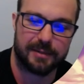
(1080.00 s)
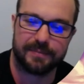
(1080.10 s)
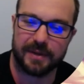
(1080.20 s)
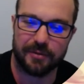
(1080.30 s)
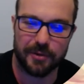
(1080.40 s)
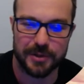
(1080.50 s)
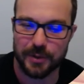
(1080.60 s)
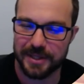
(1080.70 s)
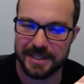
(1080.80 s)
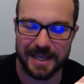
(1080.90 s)
If you
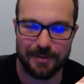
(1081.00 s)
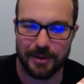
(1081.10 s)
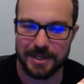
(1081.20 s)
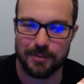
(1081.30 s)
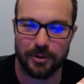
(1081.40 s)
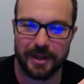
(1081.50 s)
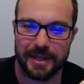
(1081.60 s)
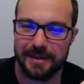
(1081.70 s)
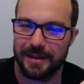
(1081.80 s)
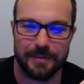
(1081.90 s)
enjoyed this game and want to see more like
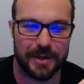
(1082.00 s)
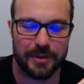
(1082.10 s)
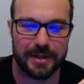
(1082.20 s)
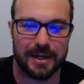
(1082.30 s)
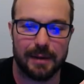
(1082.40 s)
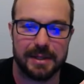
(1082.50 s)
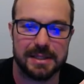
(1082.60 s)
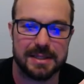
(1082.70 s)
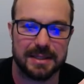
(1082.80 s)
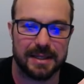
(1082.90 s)
it, let me know in the
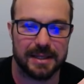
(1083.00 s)
comments.